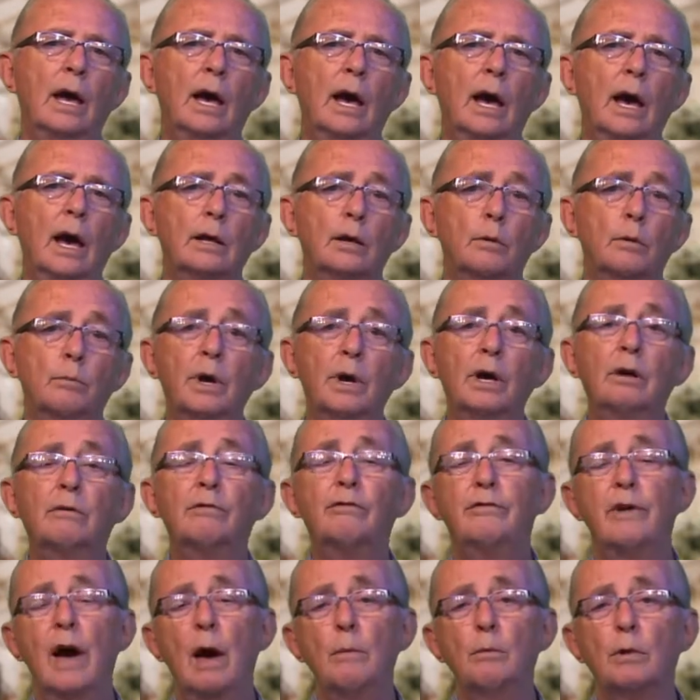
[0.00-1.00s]
and a big
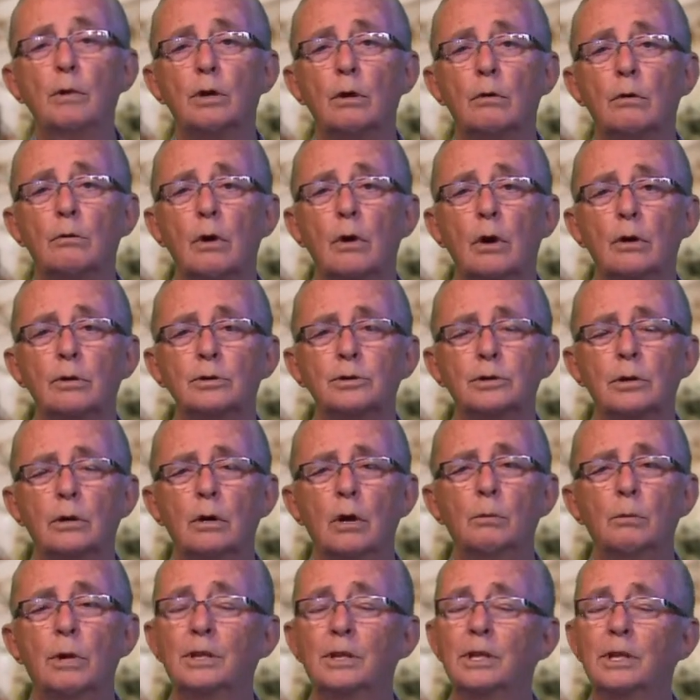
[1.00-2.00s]
famine arose.
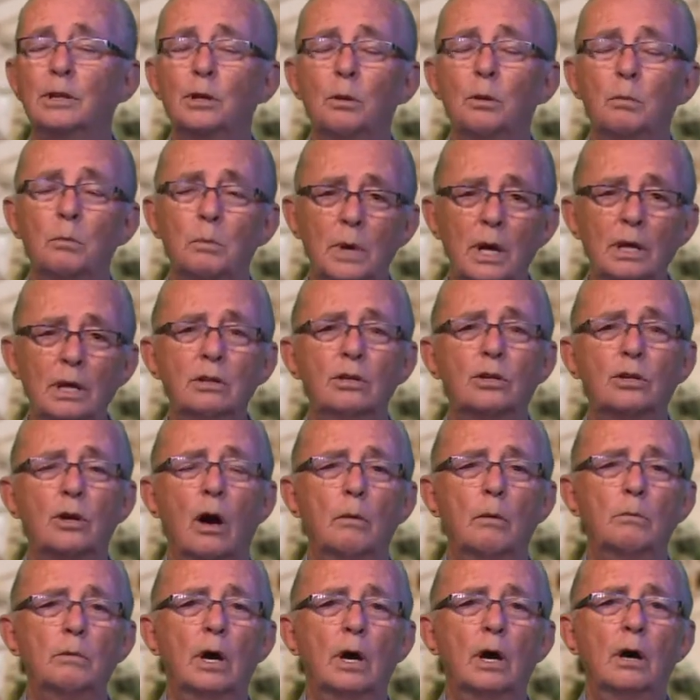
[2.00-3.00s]
But in the
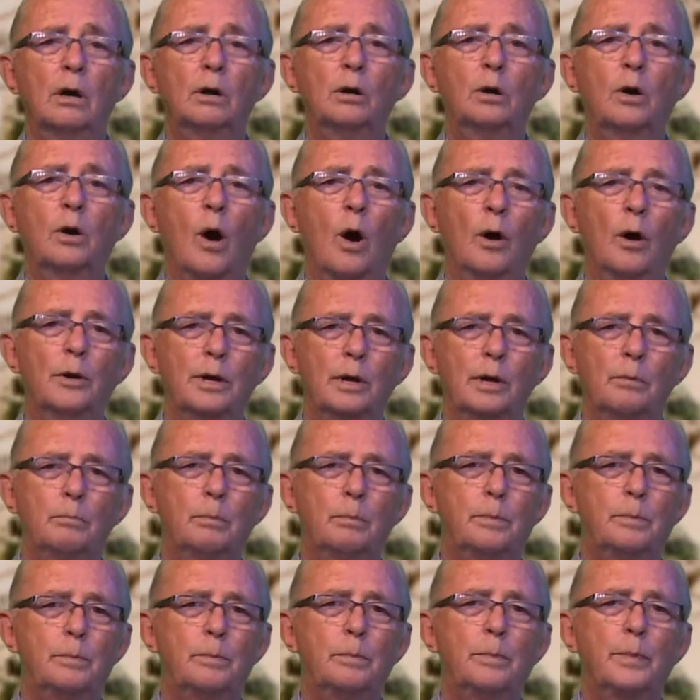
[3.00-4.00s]
meantime, God had
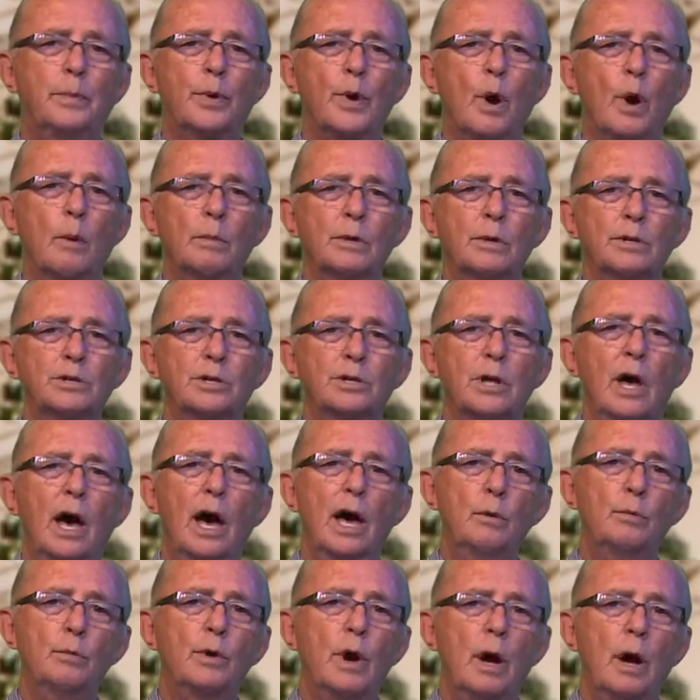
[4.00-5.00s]
promised
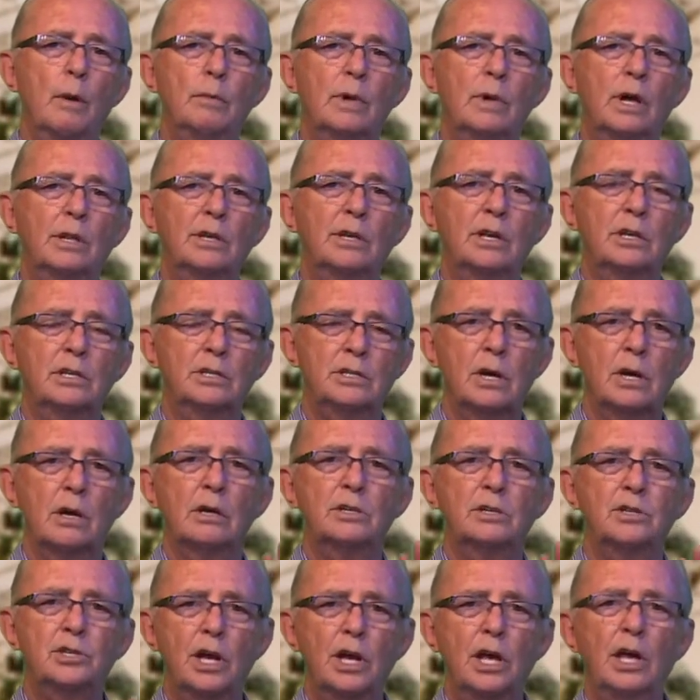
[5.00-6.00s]
Abraham that his
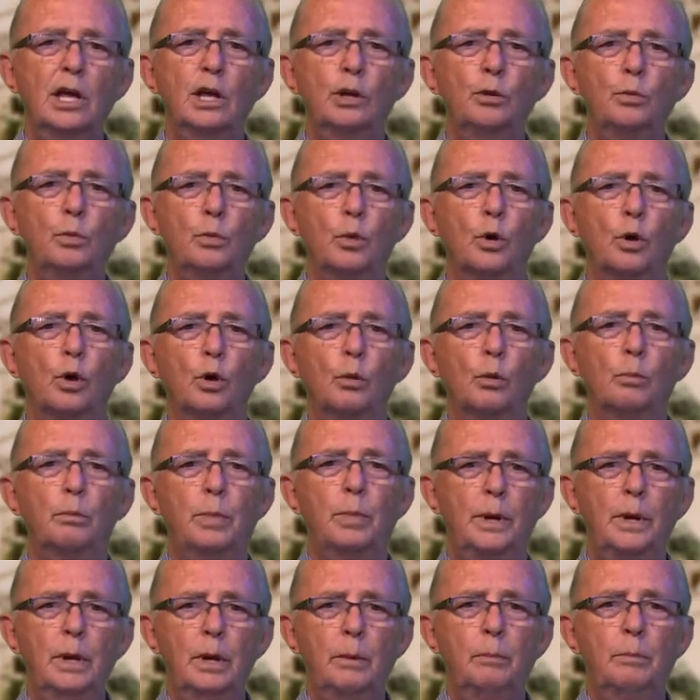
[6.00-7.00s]
seed will
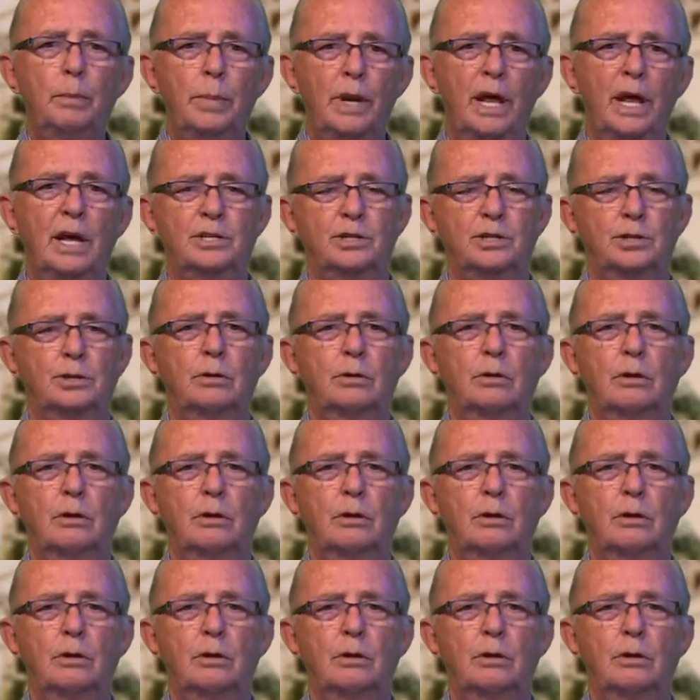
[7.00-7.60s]
be blessed.